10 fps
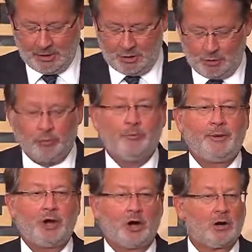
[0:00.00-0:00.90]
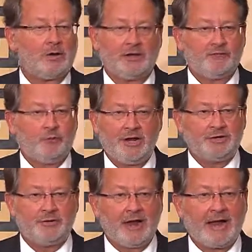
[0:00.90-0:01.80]
who will be hurt if we
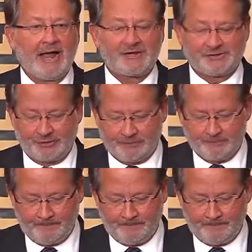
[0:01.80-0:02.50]
do not act soon.